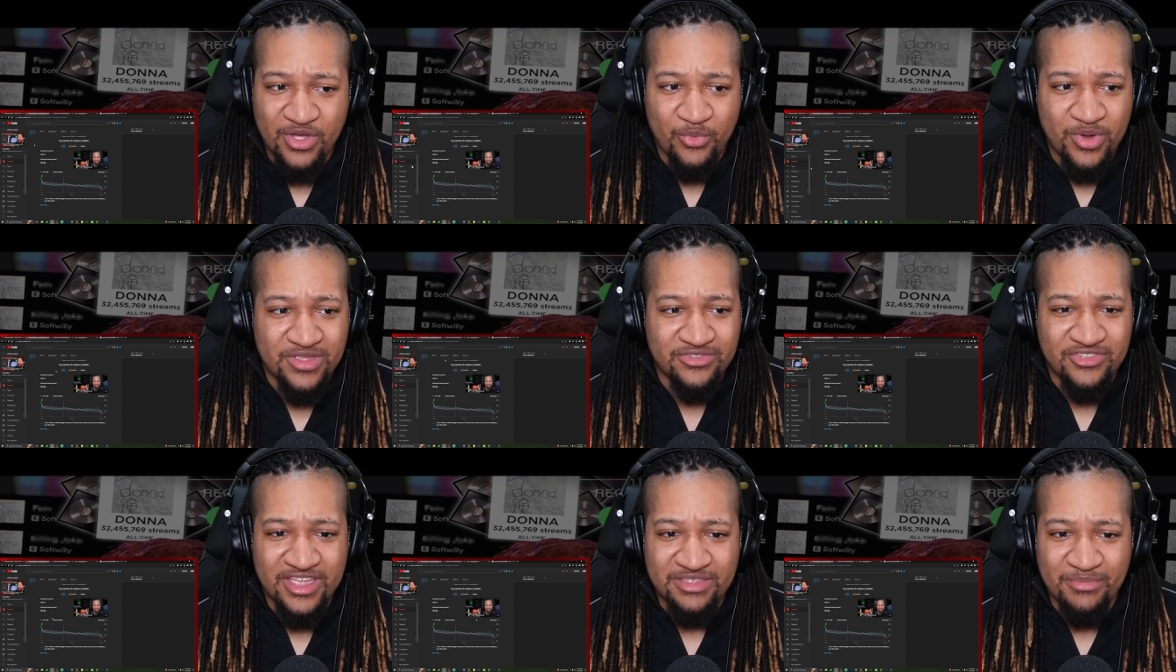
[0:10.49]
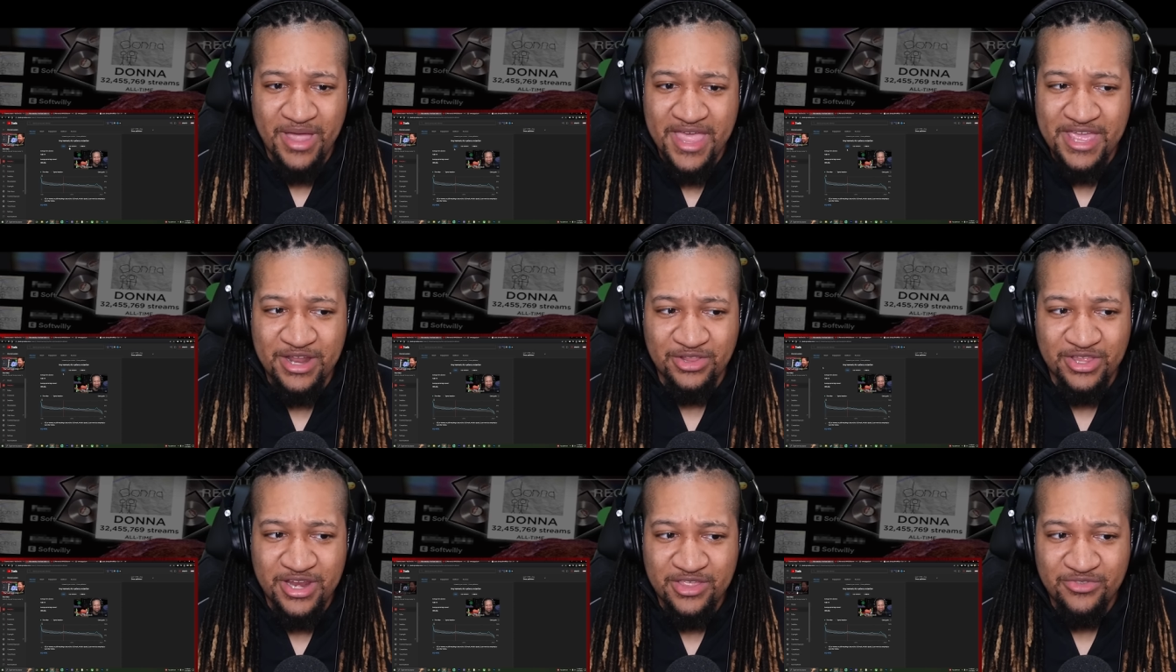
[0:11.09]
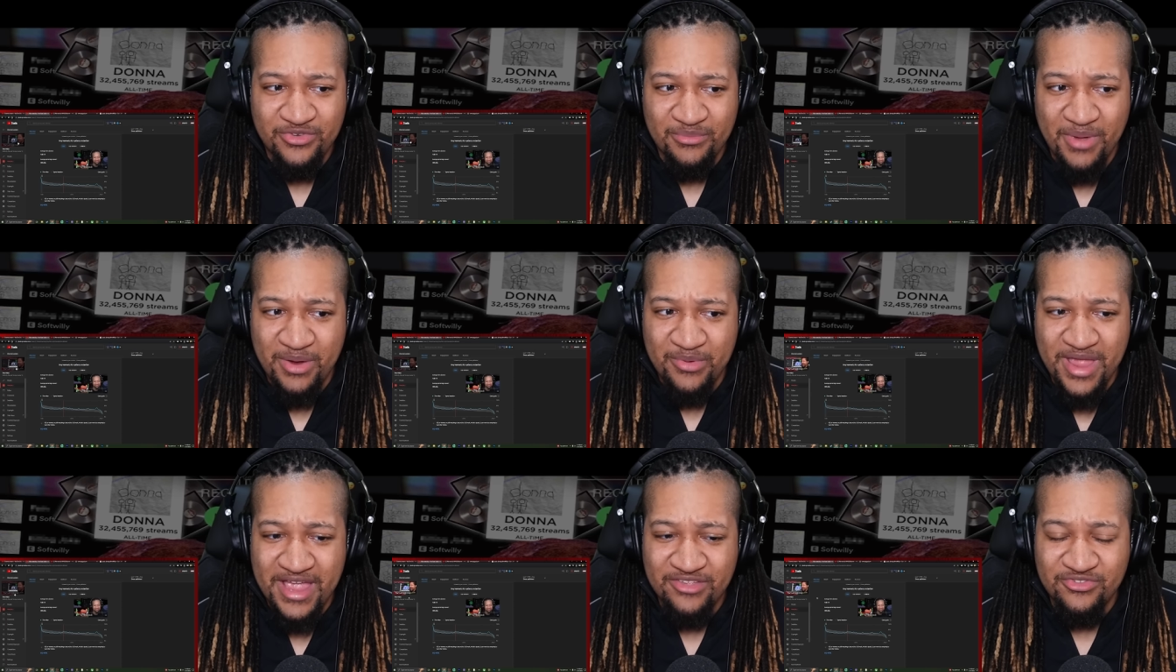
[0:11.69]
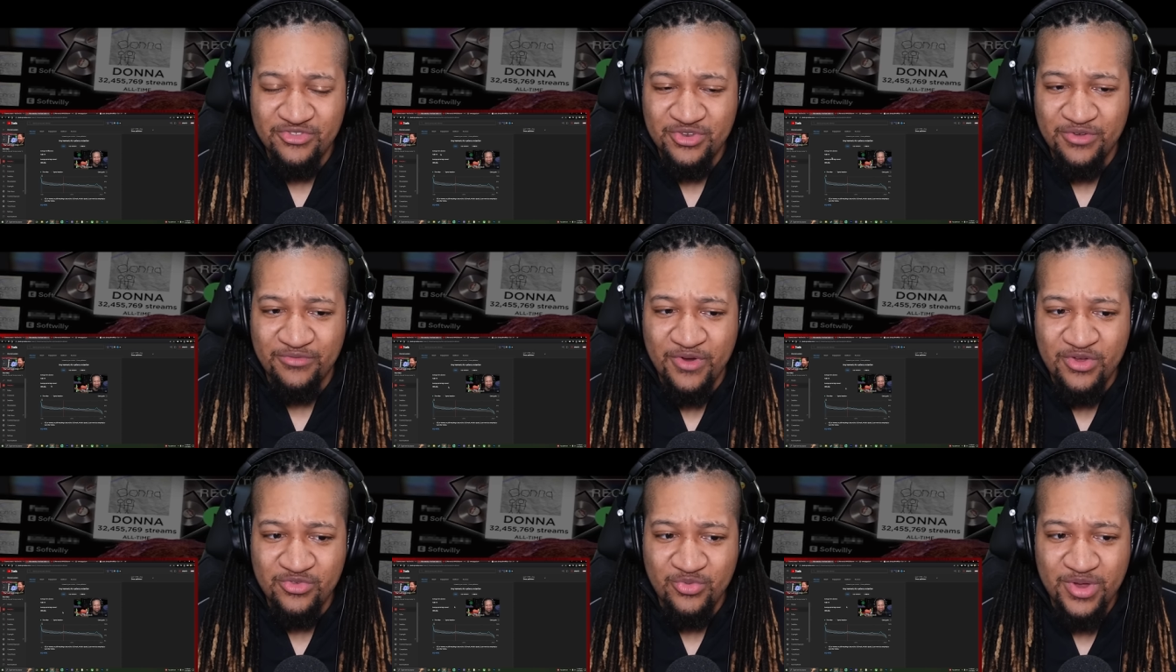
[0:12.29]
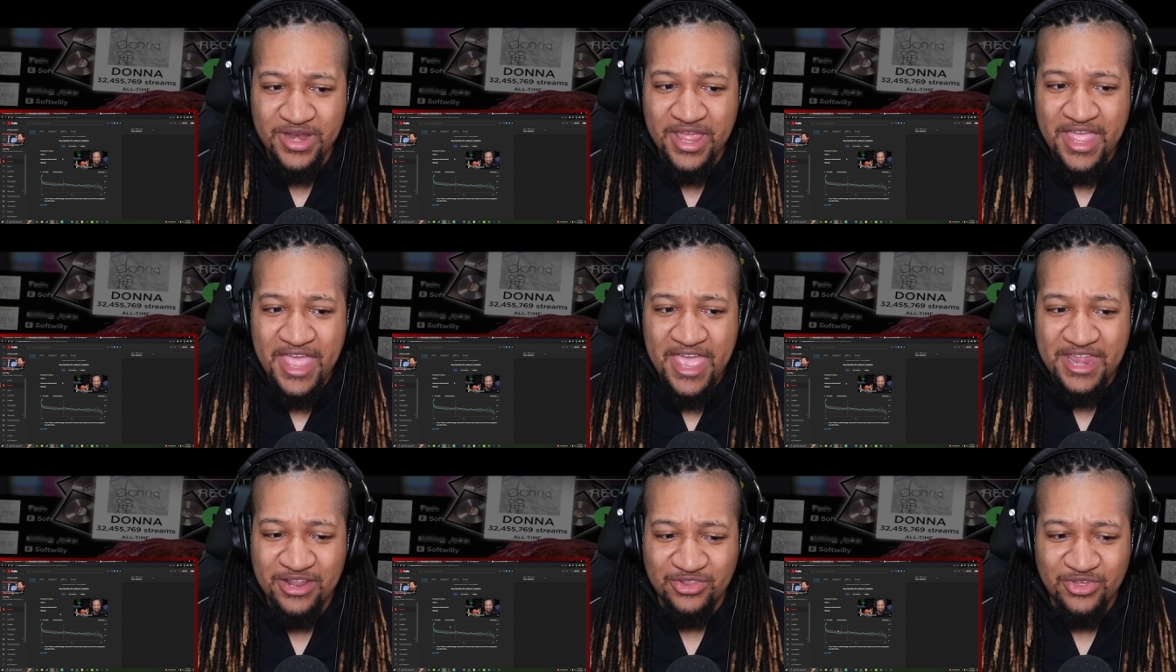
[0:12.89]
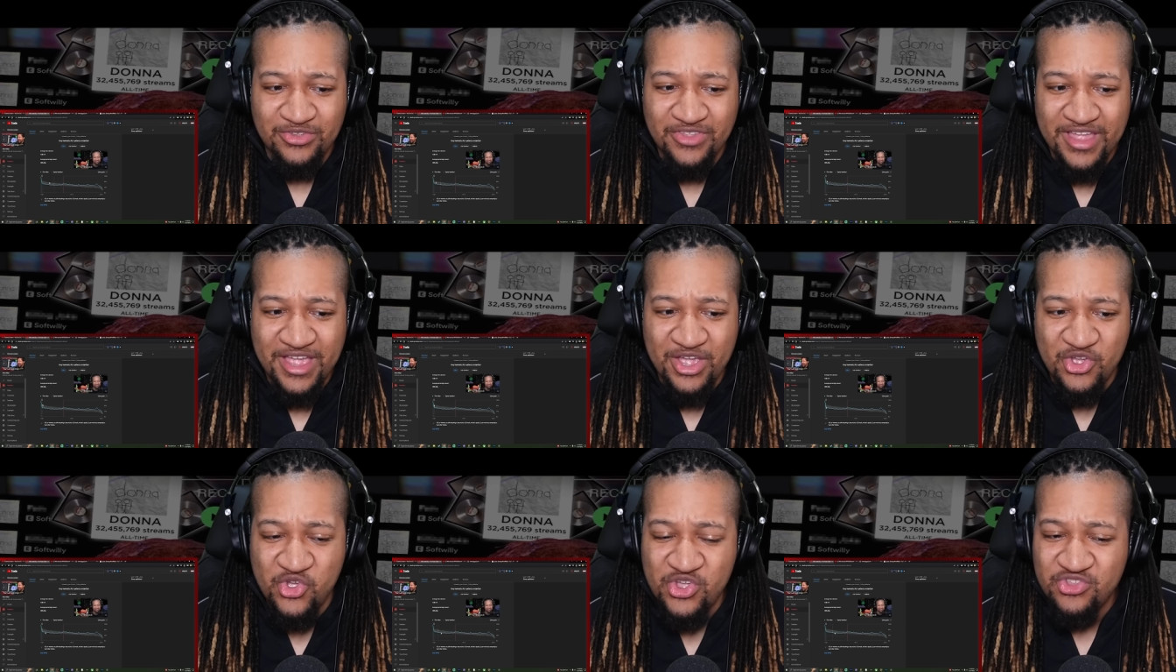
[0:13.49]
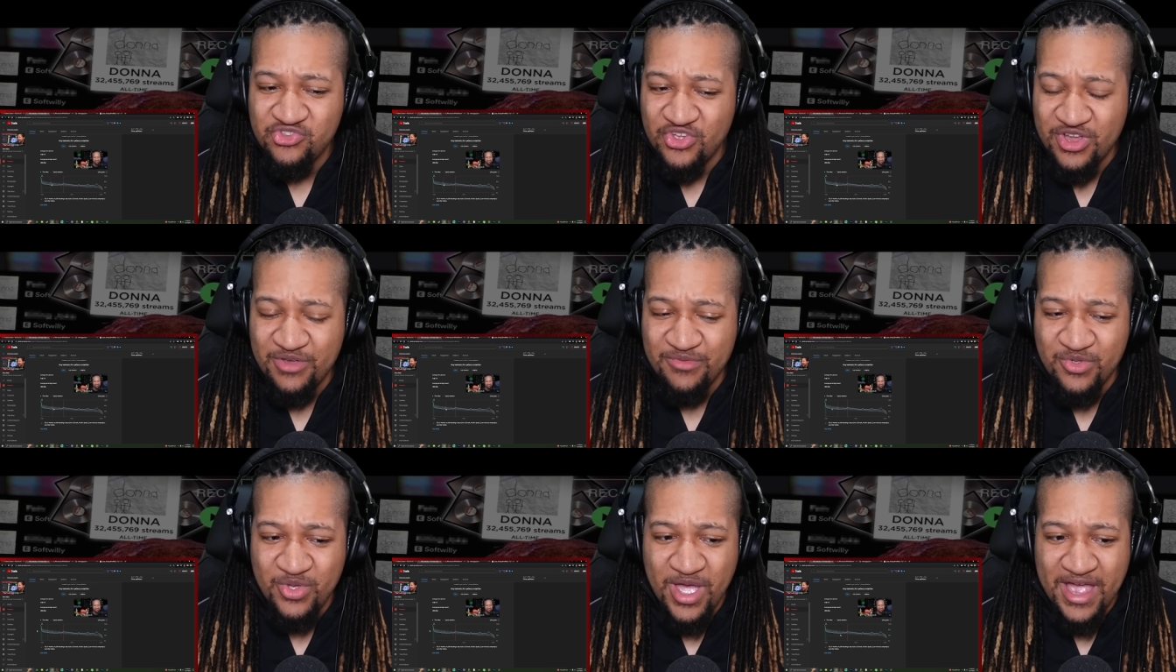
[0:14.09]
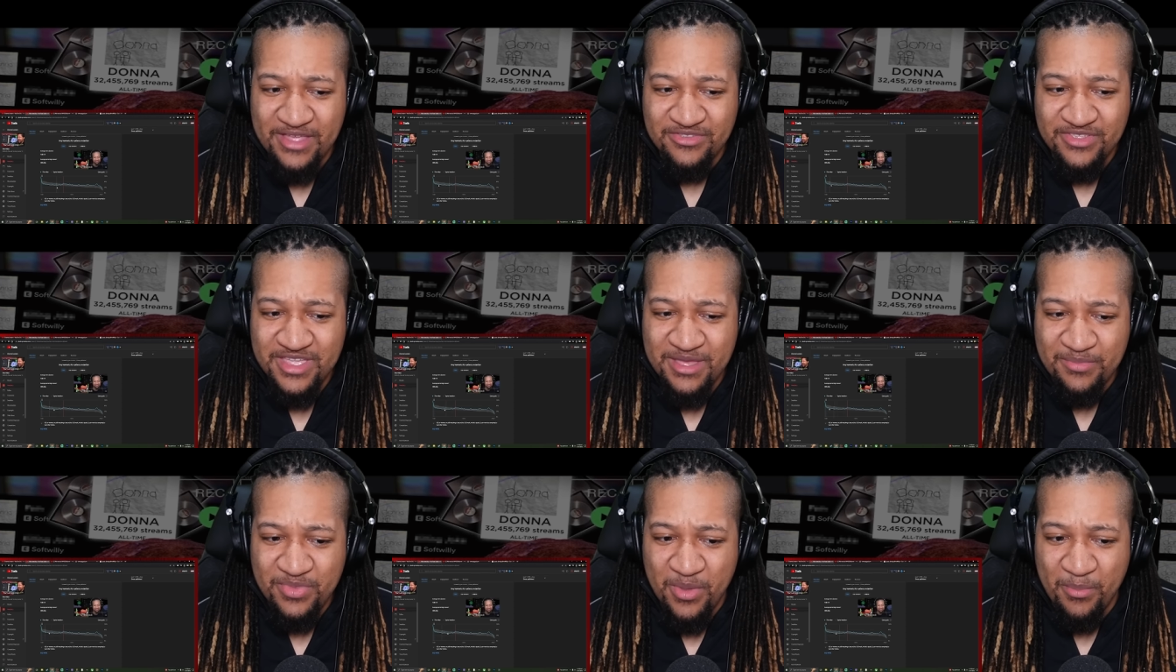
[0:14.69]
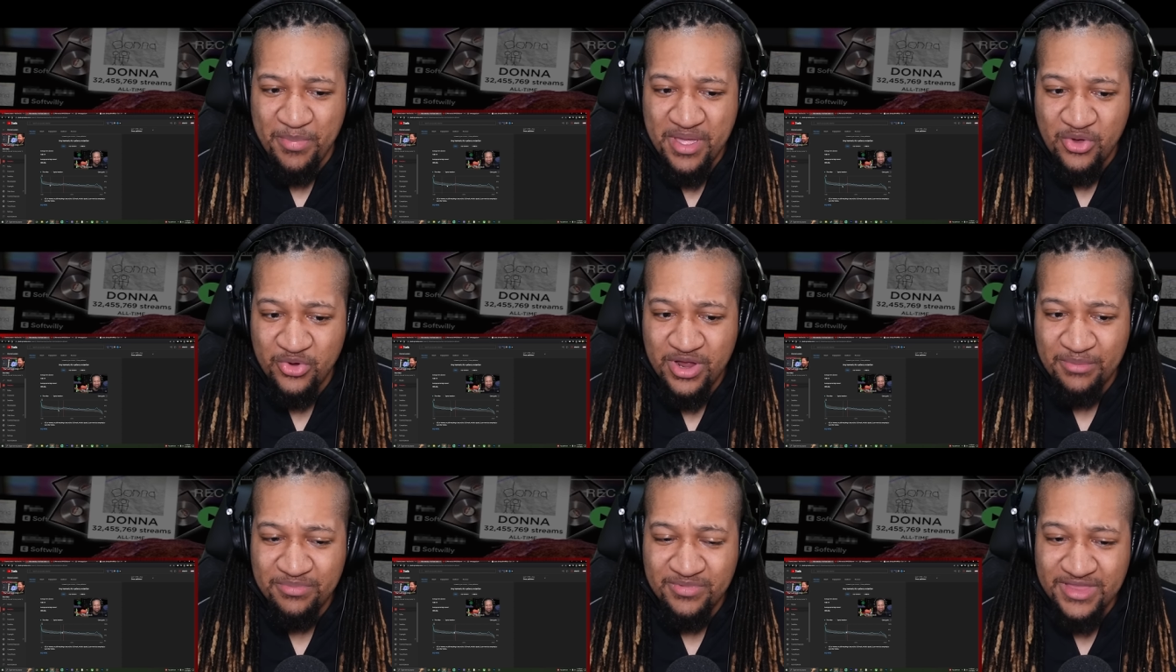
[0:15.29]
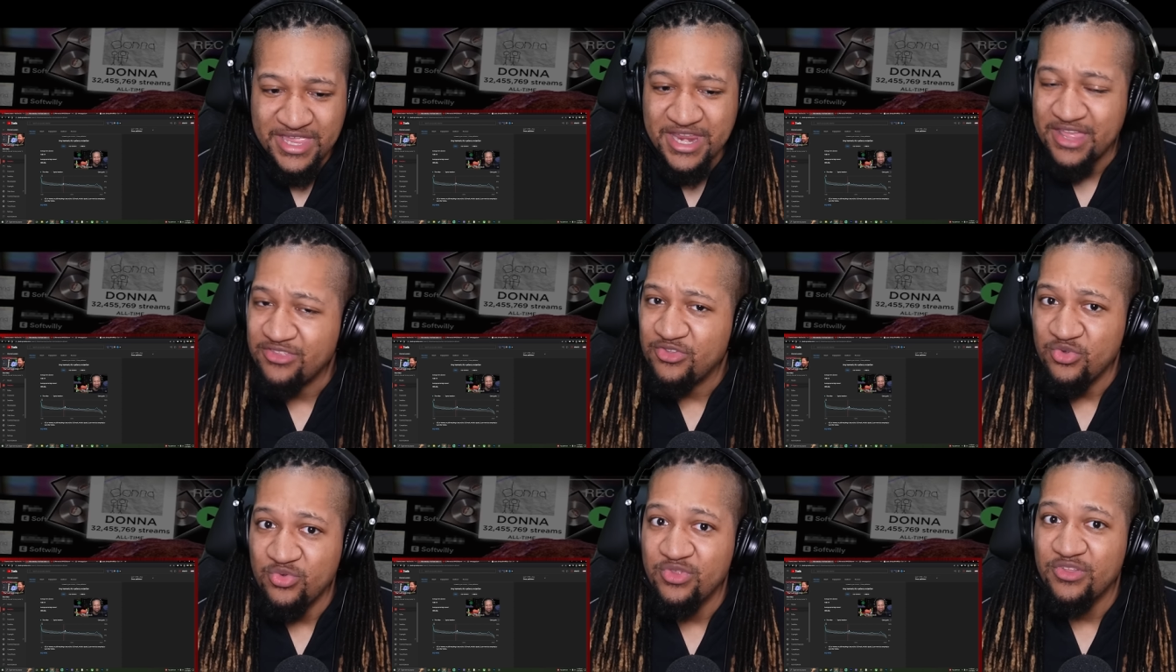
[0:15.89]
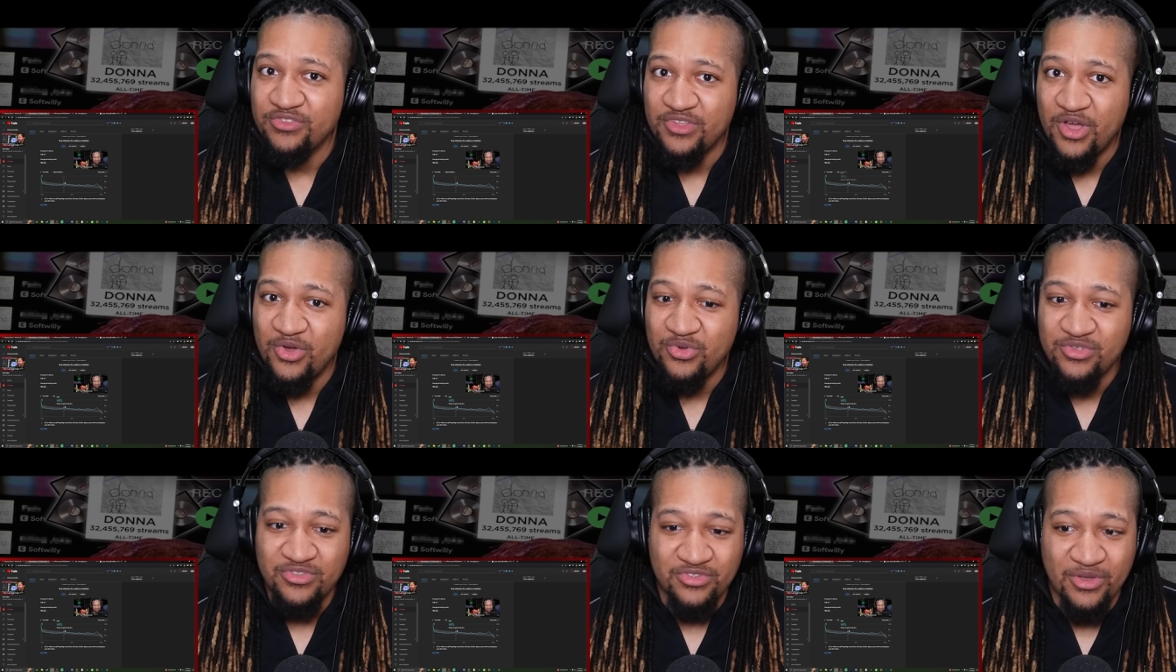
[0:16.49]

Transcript: I went and checked my analytics for my reaction to the first one, and it looks like a good chunk of you guys skipped the build up leading to the songs.